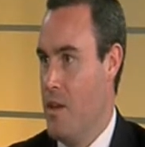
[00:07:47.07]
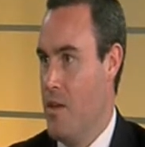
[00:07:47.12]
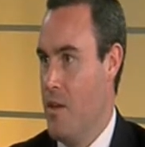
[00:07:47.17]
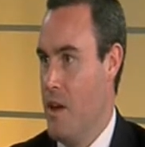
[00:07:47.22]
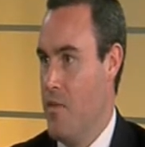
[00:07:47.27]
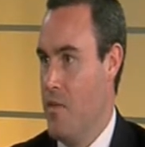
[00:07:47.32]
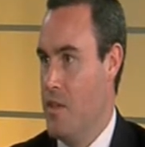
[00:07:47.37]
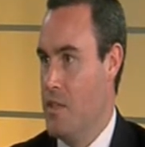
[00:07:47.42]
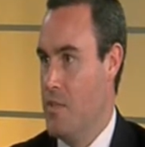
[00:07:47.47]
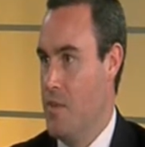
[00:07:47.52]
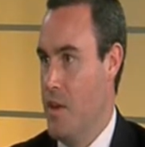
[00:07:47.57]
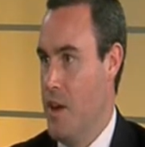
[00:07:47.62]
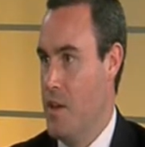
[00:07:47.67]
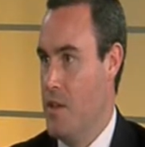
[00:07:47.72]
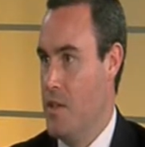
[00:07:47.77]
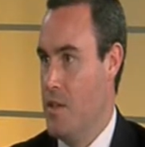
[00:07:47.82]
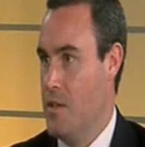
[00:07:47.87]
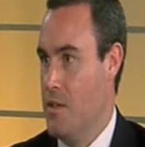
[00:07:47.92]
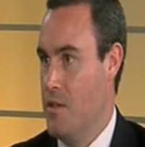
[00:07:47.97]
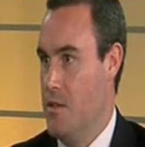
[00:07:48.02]
who have
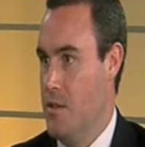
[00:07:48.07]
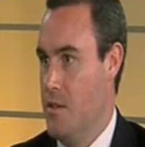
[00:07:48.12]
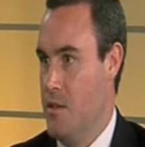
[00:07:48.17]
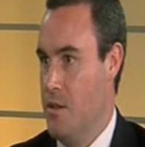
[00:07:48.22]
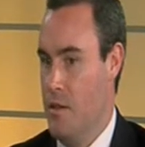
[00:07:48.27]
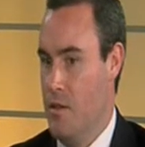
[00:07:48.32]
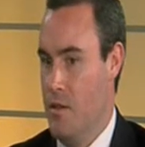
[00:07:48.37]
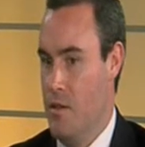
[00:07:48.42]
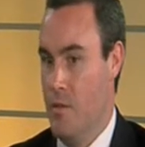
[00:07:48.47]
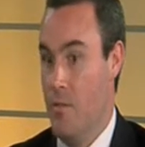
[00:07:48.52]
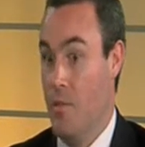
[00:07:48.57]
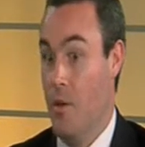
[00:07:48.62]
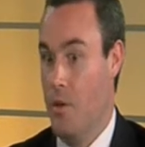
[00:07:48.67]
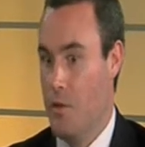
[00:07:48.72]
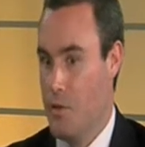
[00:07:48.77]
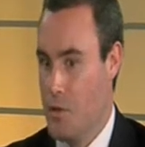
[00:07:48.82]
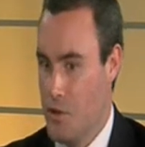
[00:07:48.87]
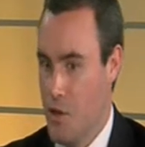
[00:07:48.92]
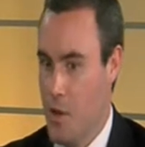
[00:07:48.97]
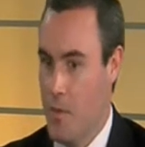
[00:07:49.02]
exposure to the
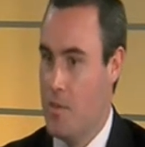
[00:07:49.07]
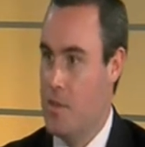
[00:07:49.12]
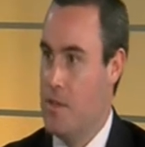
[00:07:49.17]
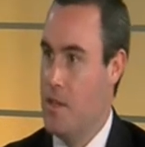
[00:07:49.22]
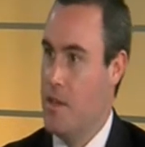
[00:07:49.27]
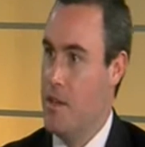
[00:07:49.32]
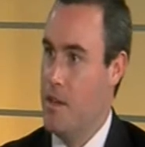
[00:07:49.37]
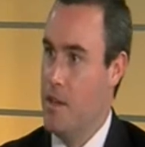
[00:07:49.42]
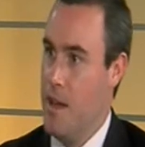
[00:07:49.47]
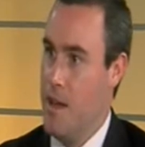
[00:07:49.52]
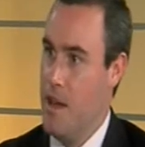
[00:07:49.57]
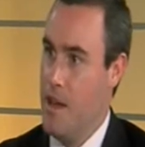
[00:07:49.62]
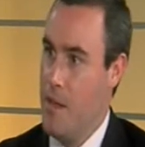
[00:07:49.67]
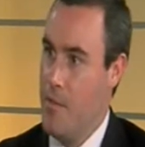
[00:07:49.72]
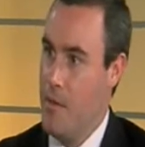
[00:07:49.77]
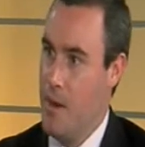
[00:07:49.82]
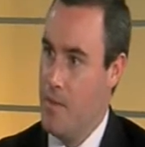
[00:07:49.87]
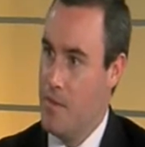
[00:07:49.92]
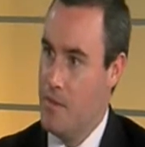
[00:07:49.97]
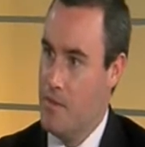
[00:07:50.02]
bottle shops and and,
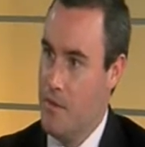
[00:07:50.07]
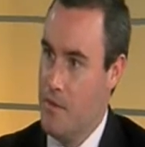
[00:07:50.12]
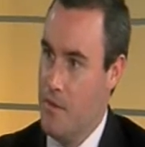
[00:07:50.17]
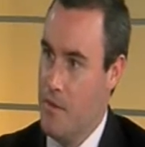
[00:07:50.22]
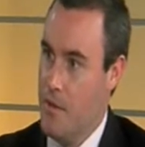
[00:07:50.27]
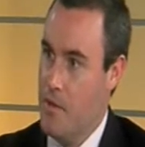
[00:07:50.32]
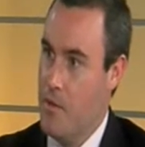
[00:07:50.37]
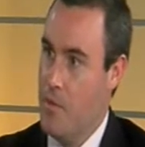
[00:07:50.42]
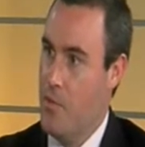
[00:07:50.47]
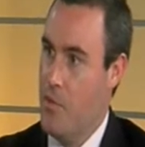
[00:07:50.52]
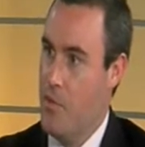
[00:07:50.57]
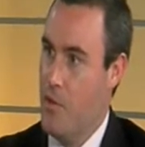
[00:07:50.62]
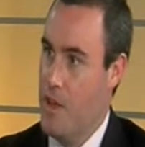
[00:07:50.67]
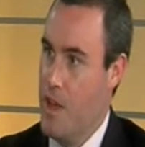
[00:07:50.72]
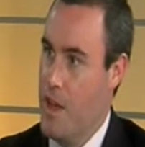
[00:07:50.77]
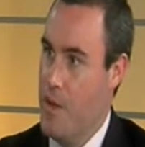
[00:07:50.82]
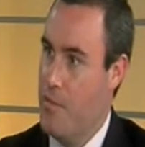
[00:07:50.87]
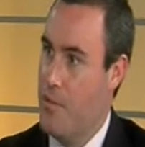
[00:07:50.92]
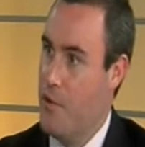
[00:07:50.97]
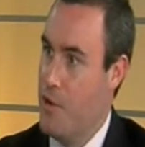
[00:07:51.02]
and perhaps the, the more
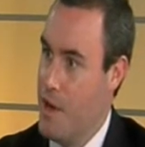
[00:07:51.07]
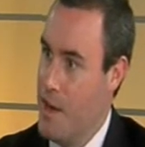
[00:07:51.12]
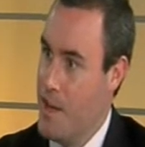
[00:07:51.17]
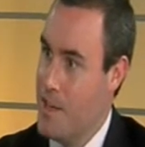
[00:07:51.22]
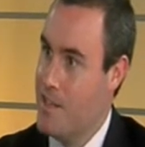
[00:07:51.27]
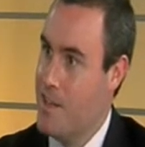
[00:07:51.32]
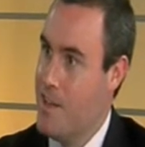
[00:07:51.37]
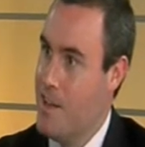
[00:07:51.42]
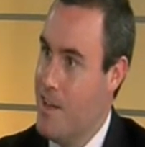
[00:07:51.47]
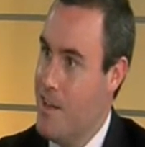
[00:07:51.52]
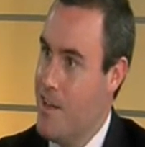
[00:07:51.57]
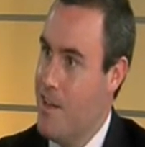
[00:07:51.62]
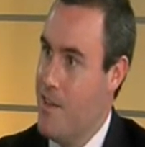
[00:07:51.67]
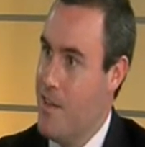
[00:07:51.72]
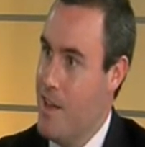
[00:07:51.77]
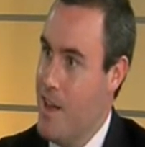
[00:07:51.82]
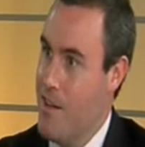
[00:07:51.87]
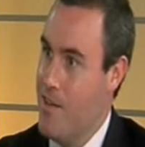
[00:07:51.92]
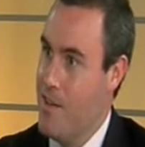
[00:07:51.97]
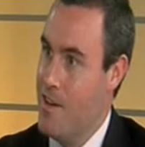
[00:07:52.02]
the end product mm.
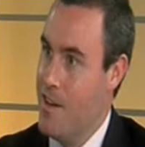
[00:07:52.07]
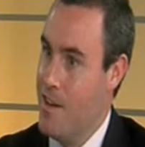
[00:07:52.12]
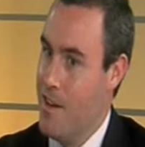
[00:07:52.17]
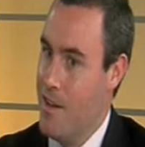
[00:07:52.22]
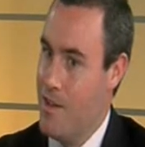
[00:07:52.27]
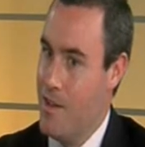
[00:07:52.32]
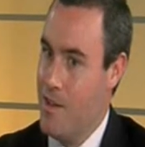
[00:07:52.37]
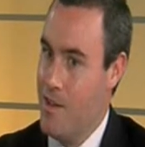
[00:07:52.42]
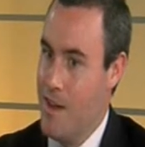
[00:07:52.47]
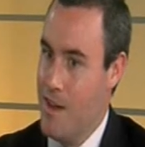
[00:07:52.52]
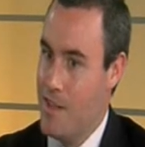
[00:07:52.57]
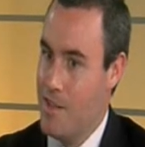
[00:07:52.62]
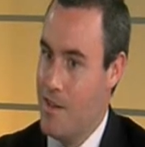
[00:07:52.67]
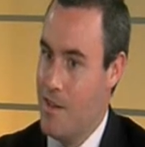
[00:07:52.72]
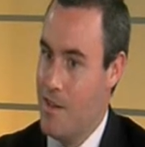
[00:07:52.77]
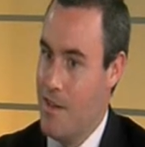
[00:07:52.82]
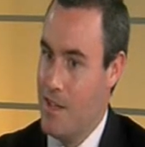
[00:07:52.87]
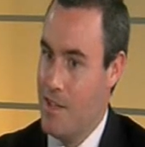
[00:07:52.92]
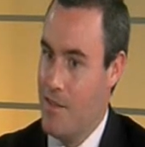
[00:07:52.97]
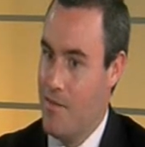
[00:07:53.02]
there. And, and, I think that's
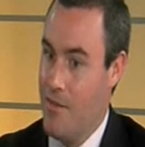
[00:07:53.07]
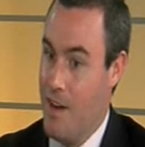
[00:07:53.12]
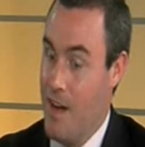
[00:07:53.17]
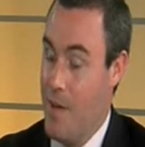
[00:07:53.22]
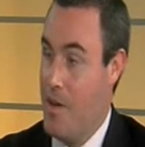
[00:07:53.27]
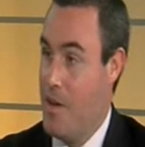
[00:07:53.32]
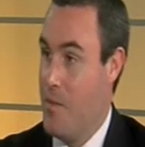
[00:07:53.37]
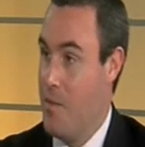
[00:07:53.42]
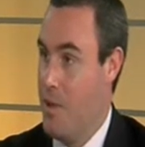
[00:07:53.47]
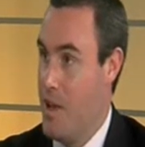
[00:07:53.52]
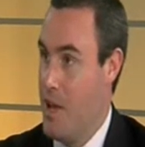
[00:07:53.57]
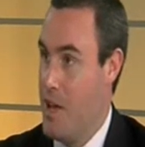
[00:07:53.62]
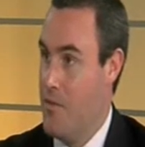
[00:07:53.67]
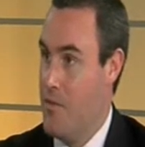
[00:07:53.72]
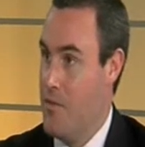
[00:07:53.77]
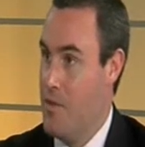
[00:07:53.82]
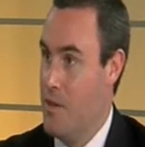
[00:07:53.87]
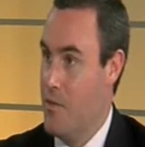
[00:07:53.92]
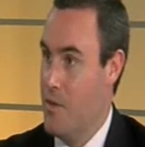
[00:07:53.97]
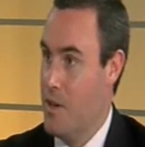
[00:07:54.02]
good. That's a far better play
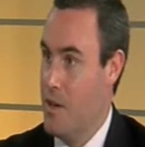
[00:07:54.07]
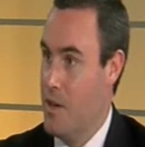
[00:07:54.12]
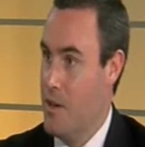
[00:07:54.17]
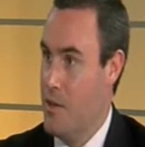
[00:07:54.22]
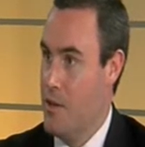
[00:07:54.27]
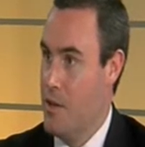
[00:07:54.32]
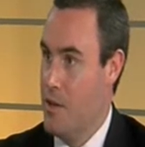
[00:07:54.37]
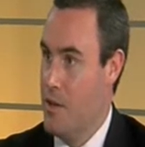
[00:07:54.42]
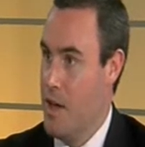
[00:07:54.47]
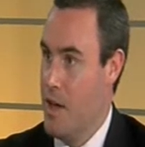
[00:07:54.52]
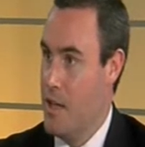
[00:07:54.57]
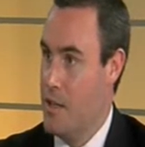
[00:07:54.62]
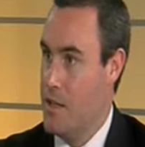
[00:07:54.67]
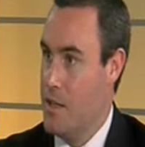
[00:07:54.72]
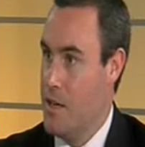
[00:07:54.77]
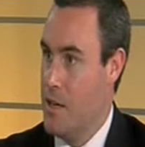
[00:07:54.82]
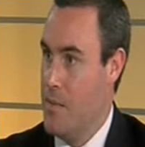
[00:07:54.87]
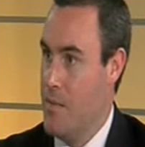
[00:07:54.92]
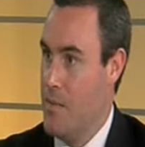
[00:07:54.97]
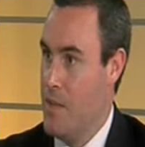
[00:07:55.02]
if you do want to look at
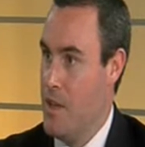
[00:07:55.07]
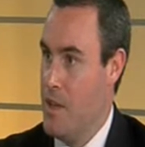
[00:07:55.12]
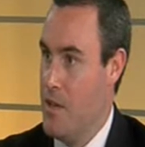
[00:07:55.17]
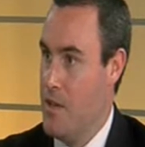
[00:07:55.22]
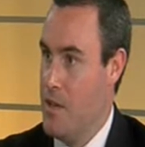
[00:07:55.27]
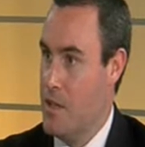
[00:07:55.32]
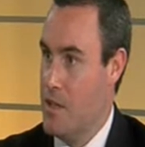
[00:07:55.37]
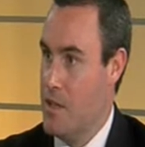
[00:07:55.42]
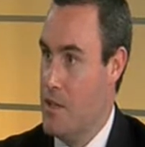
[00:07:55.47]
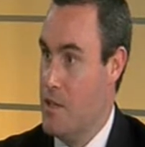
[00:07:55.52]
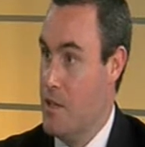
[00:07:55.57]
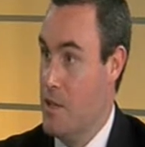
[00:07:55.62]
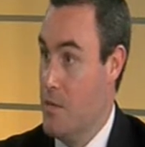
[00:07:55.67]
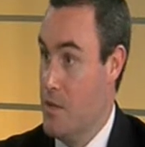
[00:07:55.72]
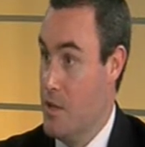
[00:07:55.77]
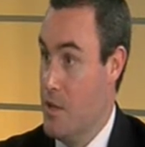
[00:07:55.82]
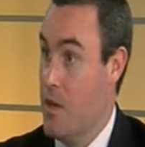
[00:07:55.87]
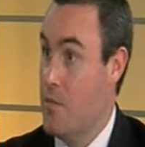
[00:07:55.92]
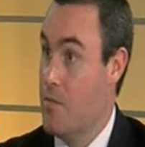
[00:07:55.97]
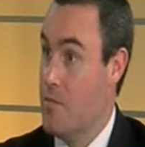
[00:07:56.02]
that uh, those
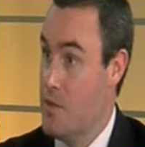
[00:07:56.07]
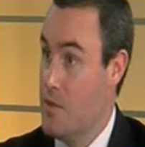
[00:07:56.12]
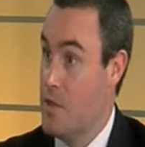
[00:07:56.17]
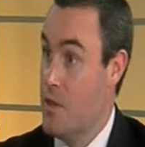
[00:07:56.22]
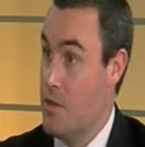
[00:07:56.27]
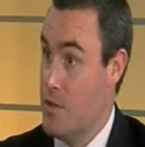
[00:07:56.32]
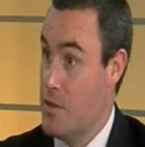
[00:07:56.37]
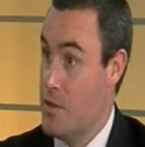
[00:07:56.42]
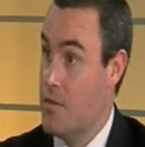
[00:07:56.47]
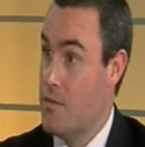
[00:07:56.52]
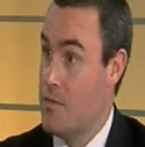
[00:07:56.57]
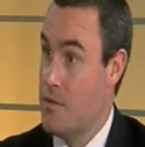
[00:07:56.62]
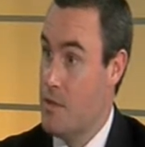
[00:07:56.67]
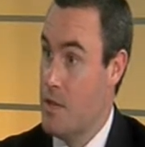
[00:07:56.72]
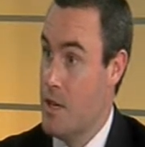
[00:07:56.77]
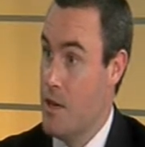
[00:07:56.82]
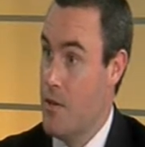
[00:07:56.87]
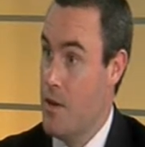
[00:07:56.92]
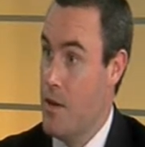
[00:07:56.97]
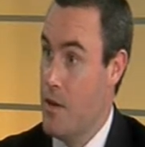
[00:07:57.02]
consumer type stocks.
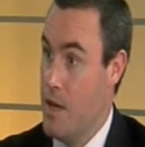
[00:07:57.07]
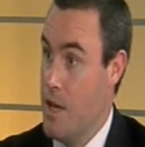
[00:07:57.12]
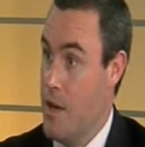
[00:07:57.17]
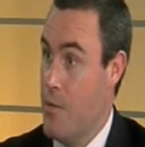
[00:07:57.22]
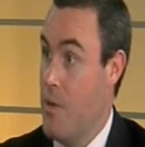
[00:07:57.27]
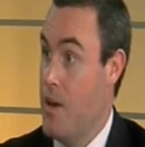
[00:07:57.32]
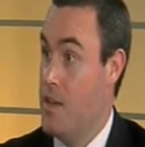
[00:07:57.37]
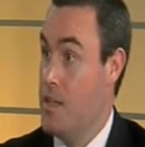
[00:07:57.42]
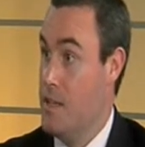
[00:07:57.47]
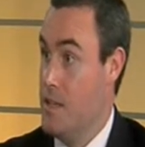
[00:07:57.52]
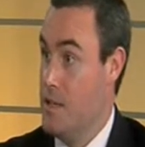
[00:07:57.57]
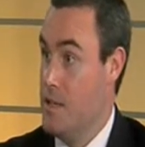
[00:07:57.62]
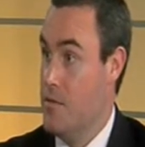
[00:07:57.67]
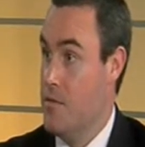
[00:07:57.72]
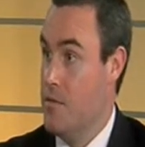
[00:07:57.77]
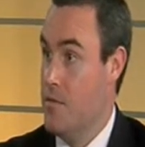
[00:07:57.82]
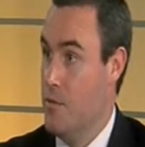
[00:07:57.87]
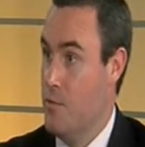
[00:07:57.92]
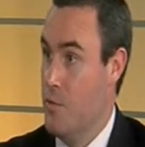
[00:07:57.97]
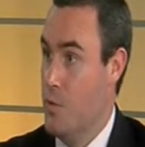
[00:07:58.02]
So uh, yeah,
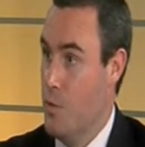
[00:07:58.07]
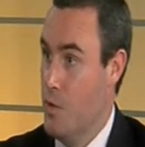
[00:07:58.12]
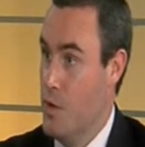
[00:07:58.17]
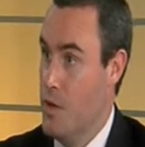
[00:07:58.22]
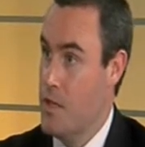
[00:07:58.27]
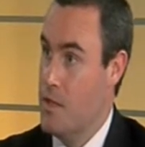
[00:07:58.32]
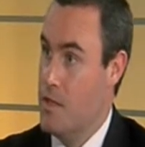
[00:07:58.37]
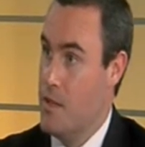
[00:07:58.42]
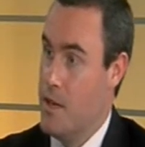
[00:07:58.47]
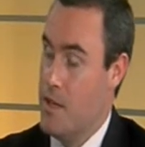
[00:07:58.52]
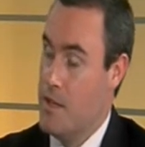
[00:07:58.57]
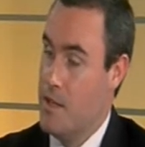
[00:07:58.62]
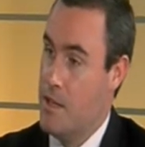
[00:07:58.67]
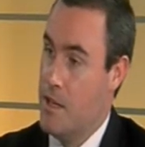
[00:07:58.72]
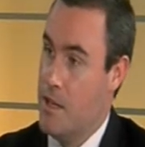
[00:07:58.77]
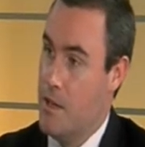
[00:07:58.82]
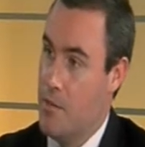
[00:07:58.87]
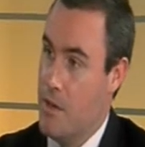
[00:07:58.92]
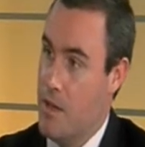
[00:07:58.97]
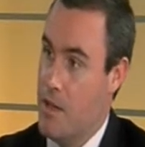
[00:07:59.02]
Wesies, Woolworths, they'd
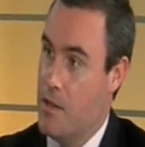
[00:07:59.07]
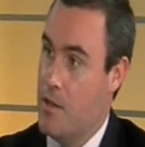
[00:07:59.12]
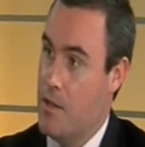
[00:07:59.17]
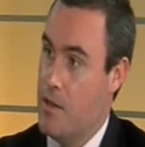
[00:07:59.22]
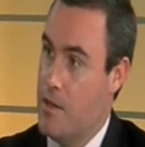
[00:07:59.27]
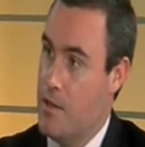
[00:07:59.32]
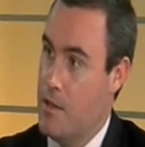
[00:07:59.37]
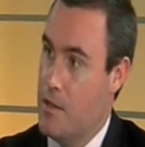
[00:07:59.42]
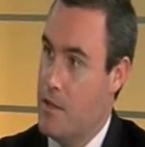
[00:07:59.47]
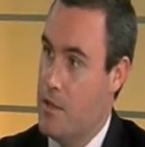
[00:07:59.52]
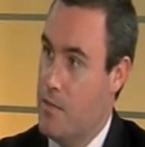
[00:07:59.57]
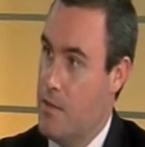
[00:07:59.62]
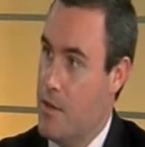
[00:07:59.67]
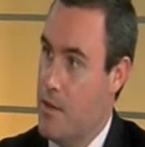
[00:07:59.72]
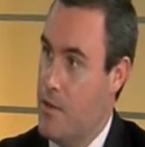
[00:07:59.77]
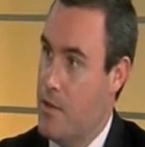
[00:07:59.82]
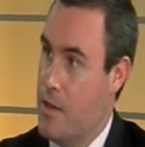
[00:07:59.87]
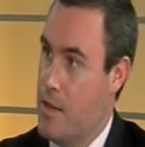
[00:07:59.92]
certainly be the the two I'd